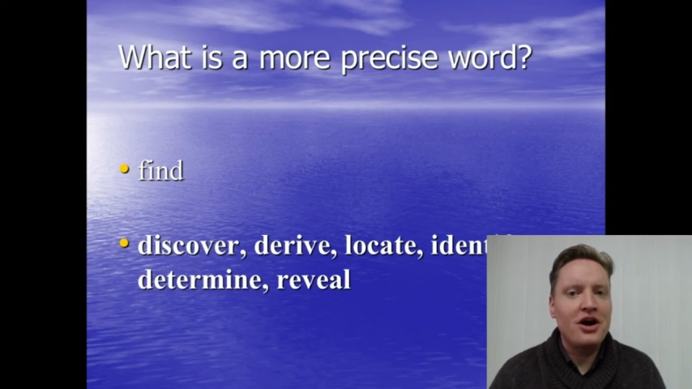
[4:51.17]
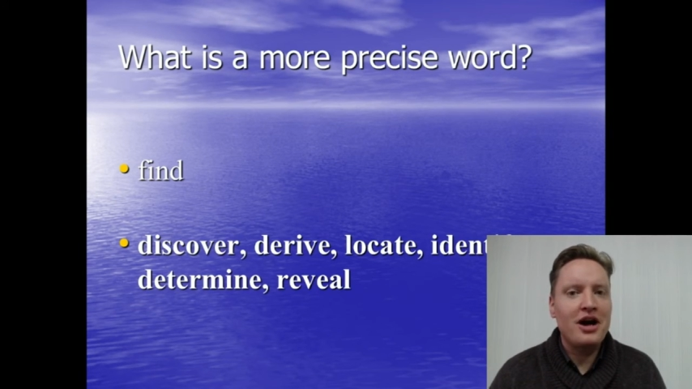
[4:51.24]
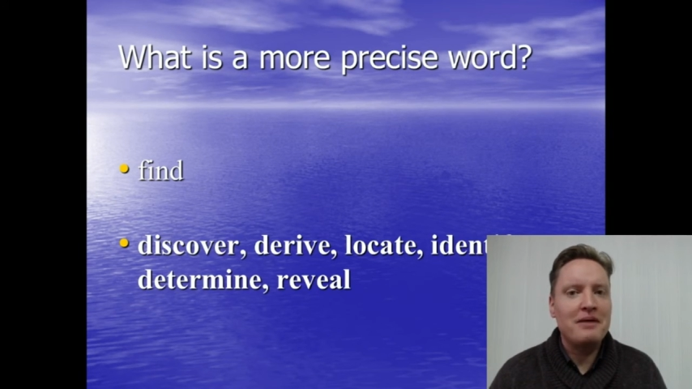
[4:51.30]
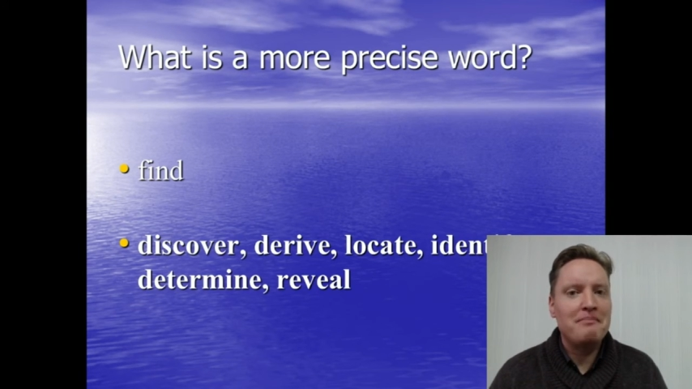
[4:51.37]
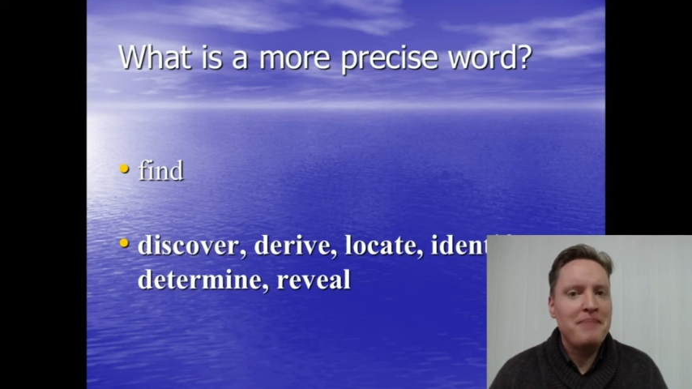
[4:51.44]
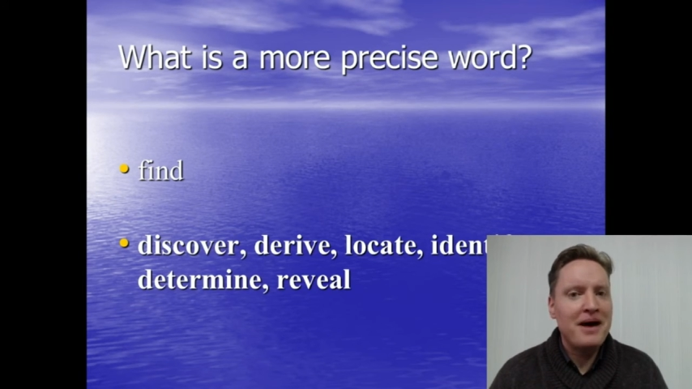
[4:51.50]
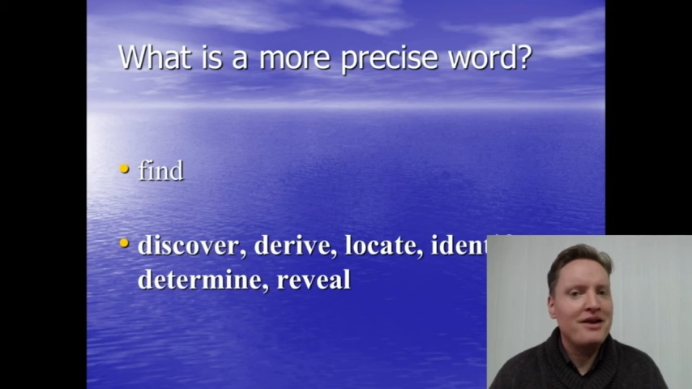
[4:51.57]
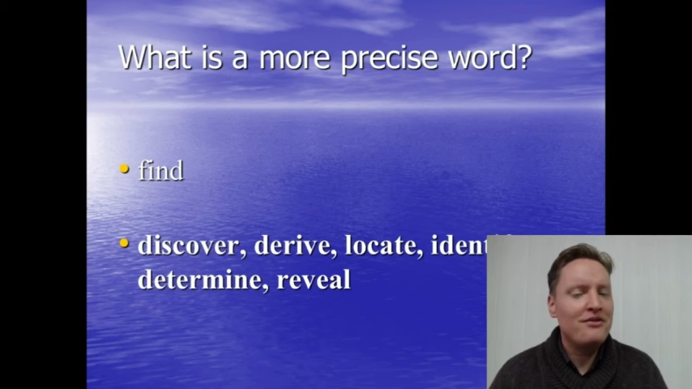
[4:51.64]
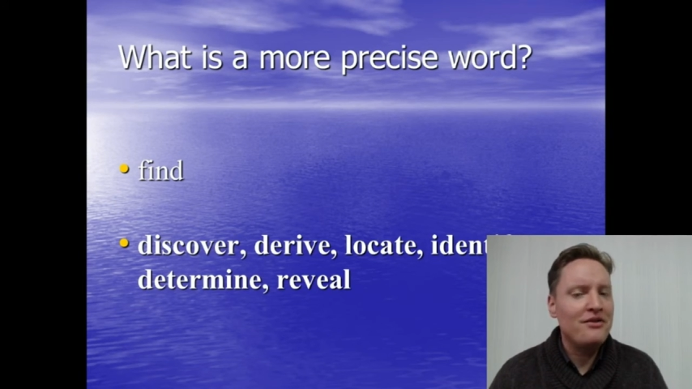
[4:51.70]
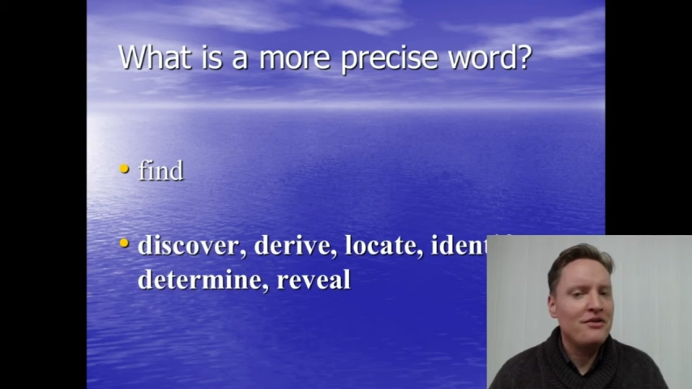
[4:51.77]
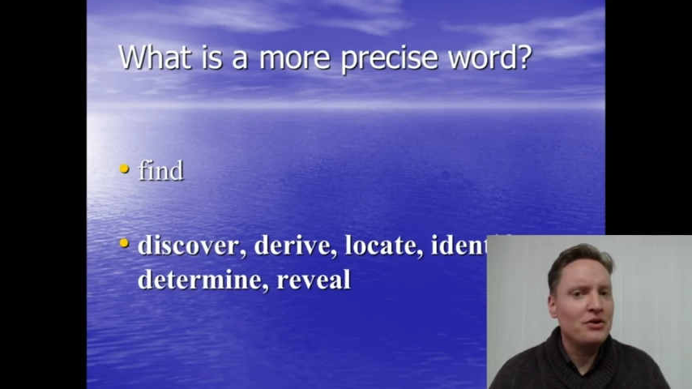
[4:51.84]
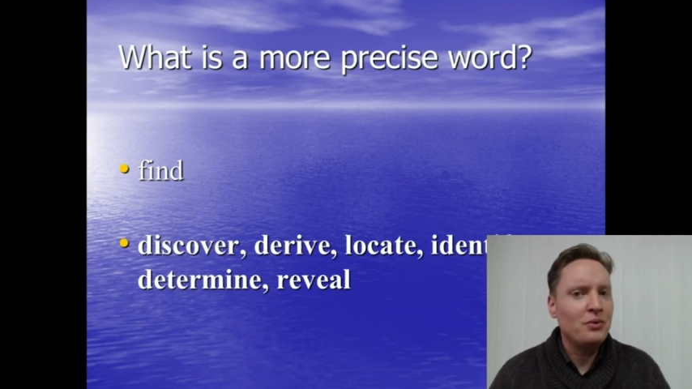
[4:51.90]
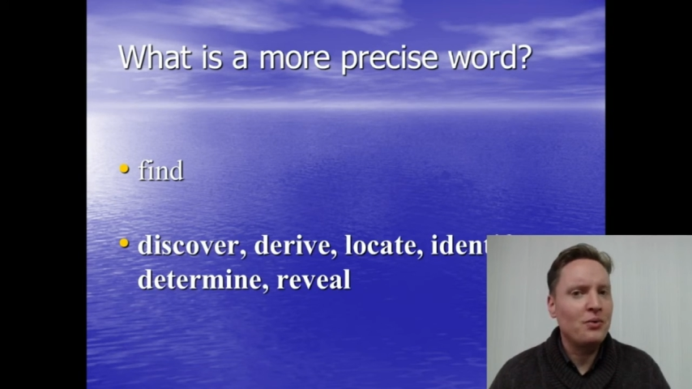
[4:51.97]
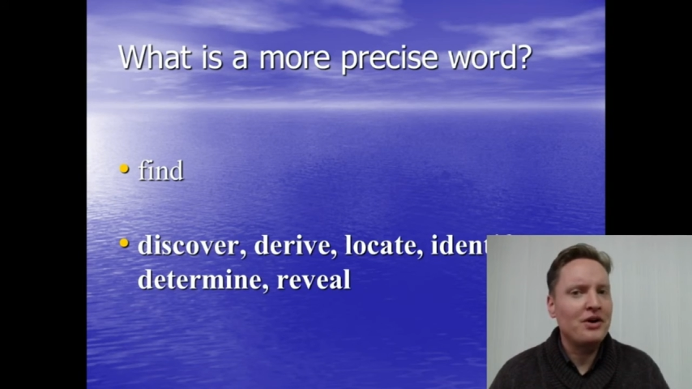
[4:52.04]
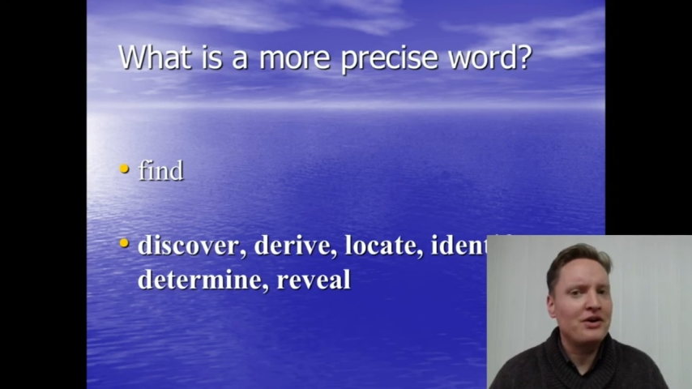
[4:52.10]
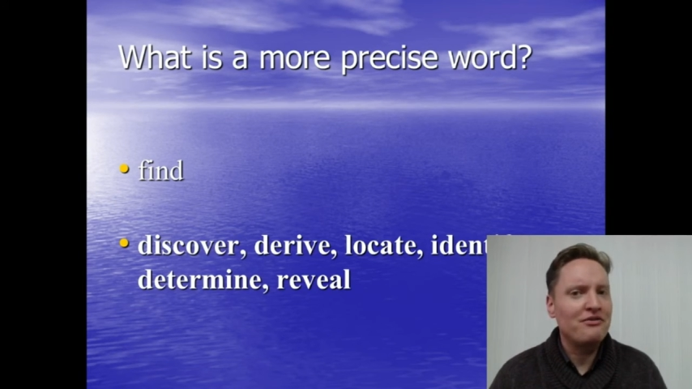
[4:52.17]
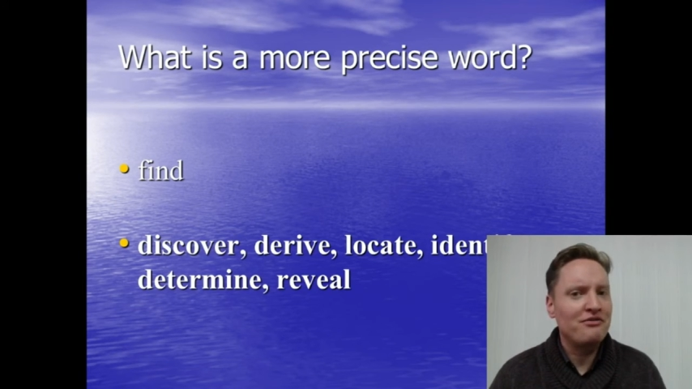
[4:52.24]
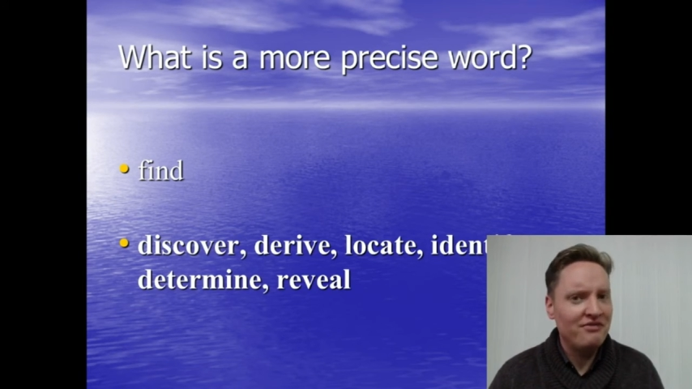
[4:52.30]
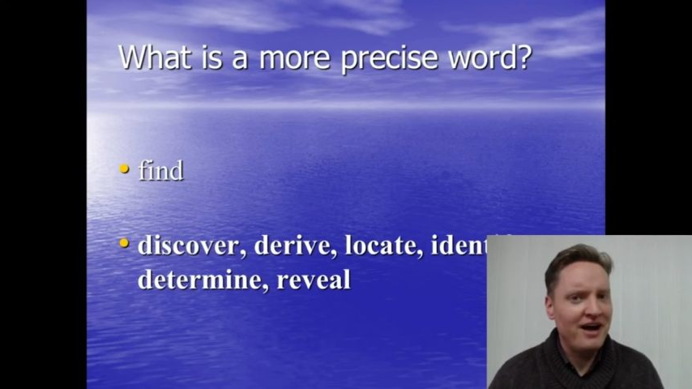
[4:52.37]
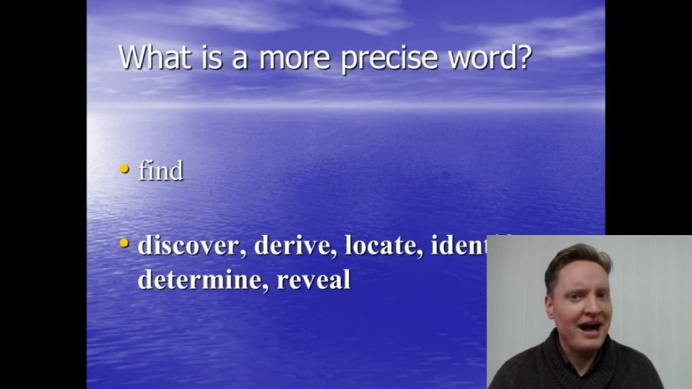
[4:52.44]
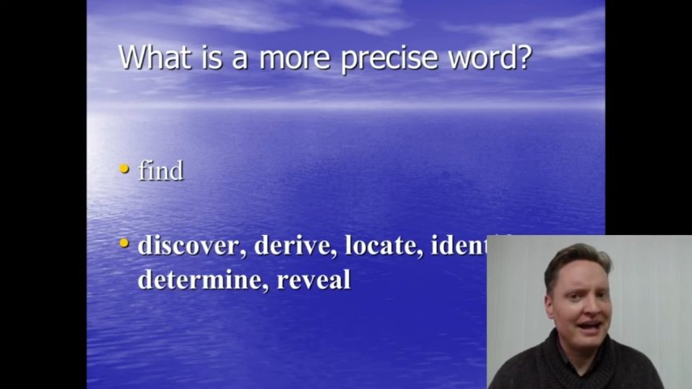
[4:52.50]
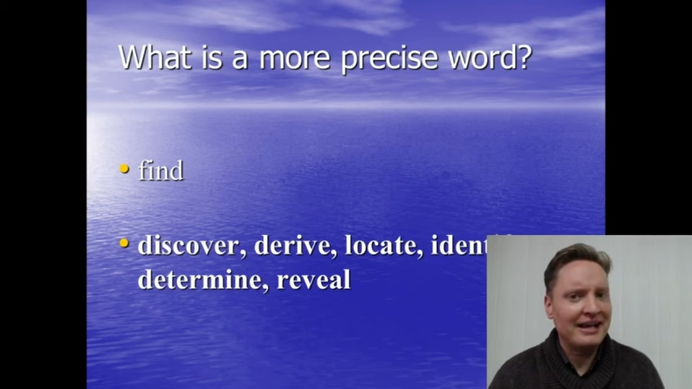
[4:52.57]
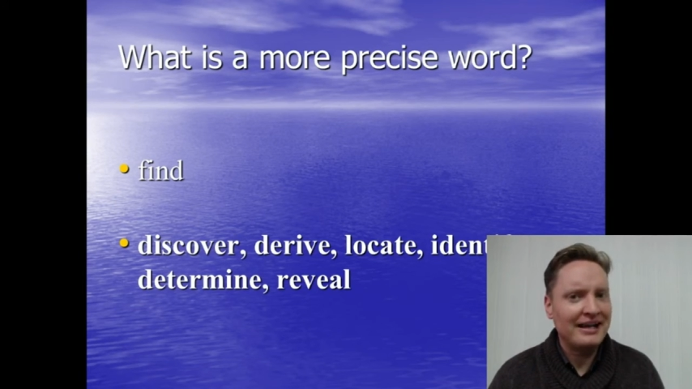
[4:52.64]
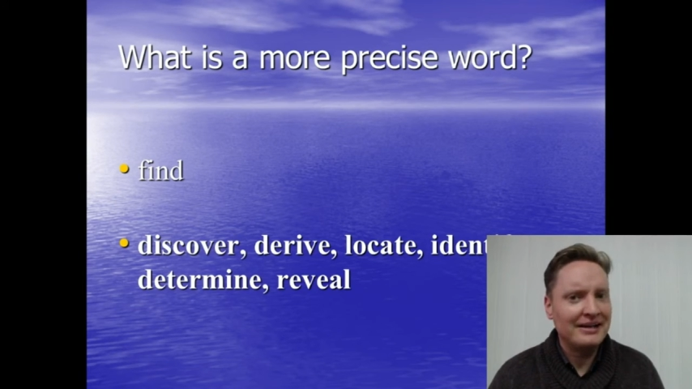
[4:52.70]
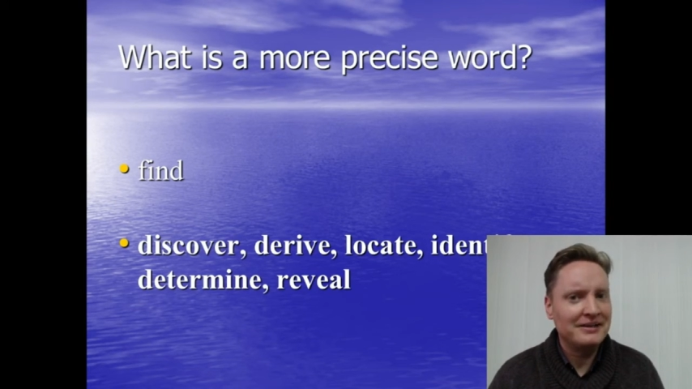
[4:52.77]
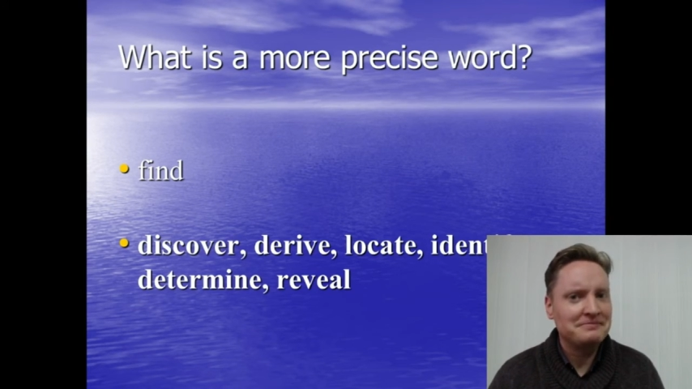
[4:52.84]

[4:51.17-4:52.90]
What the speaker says: are better than the word find.